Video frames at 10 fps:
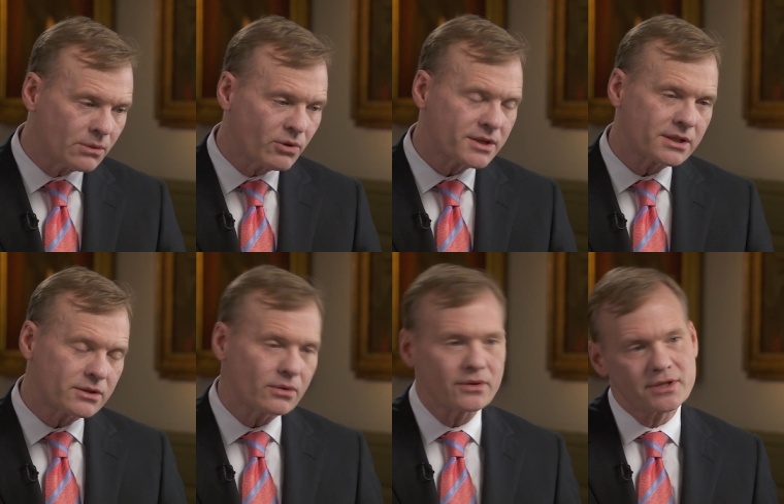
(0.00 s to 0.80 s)
The
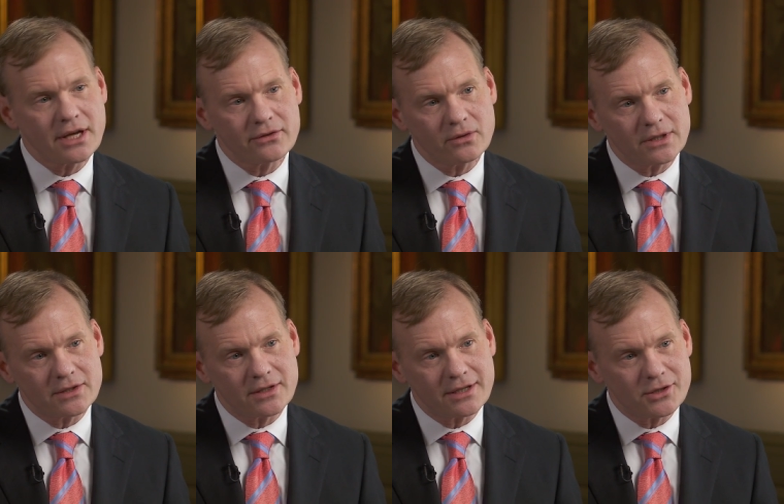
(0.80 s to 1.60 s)
president told the South
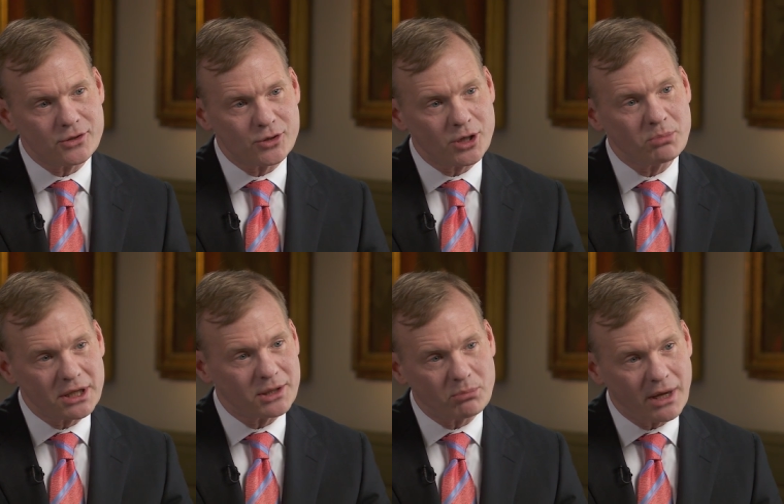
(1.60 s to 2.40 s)
Koreans that they should chip
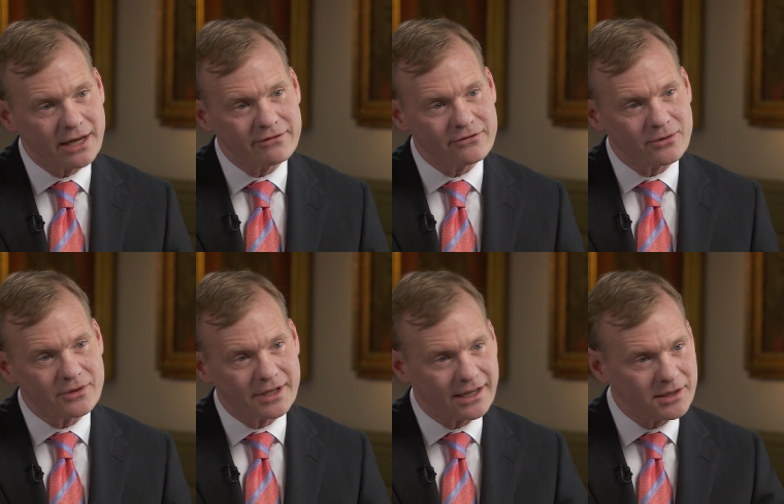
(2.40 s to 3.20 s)
in and pay
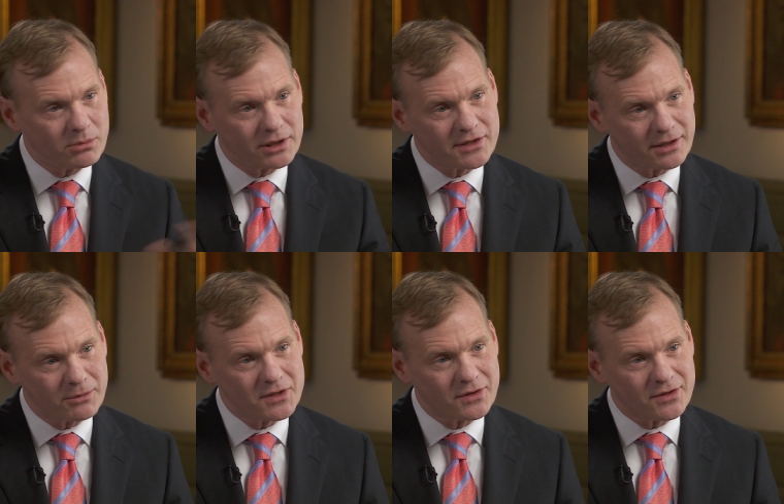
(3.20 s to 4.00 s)
for the anti-ballistic
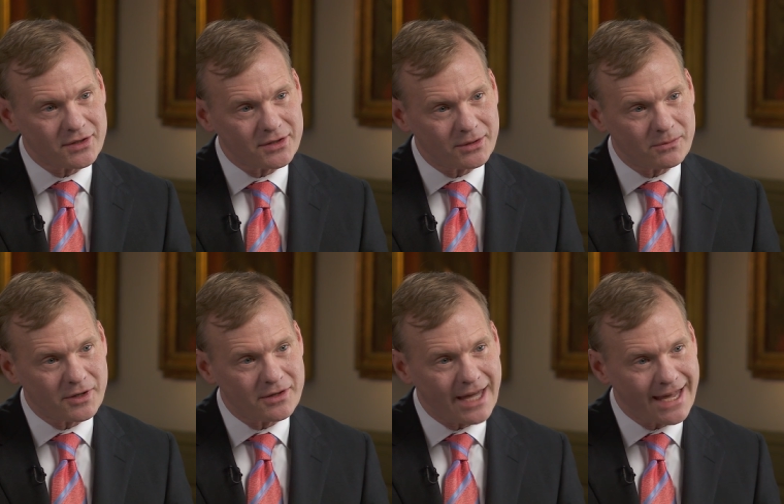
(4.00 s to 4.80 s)
missile system,
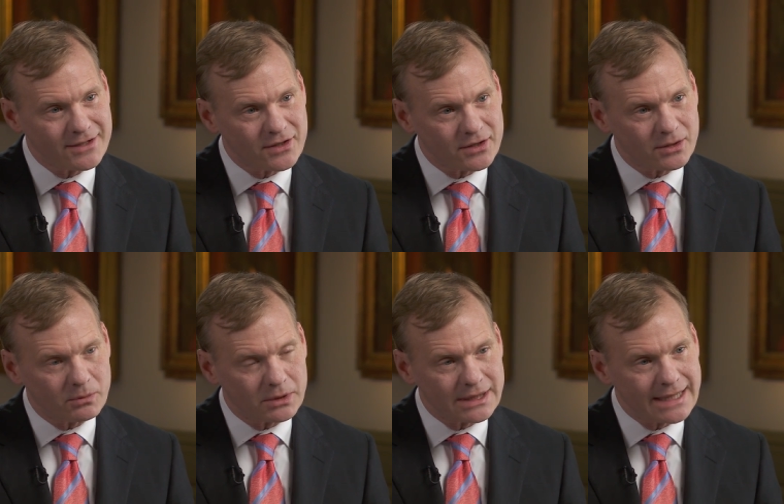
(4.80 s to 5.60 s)
the THAAD
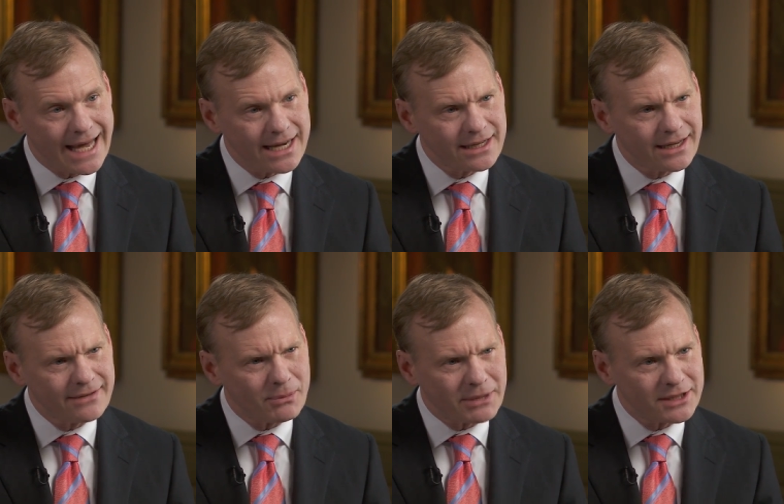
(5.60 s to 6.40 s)
system. Is that a
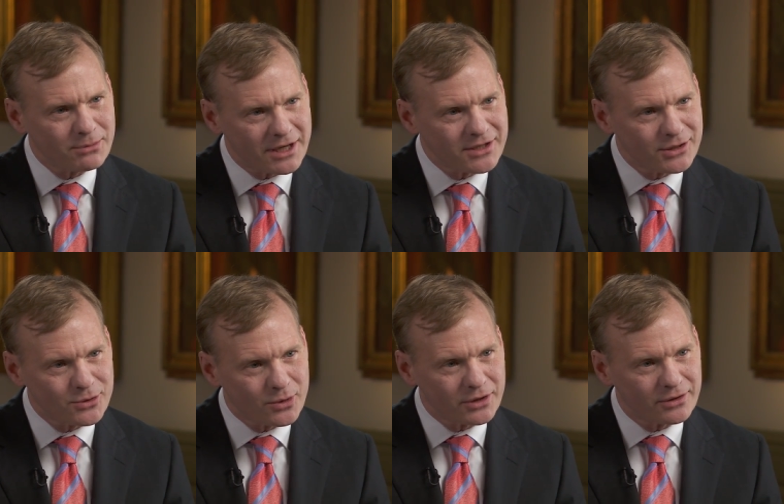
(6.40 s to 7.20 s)
kind of a mixed
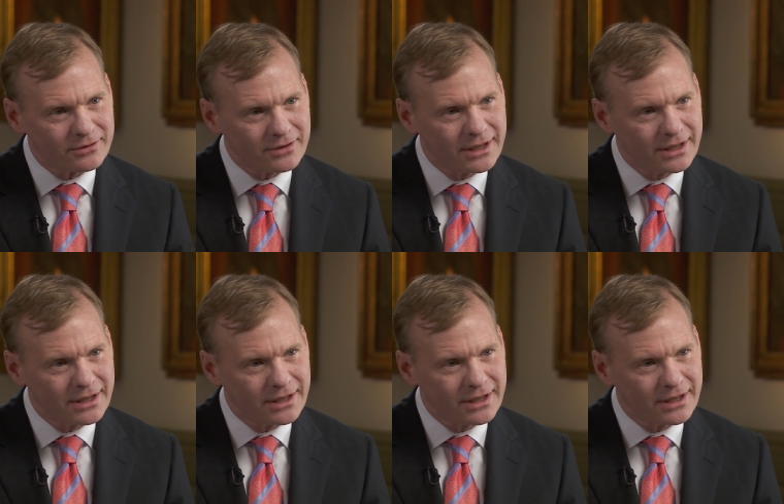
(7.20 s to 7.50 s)
message when you're...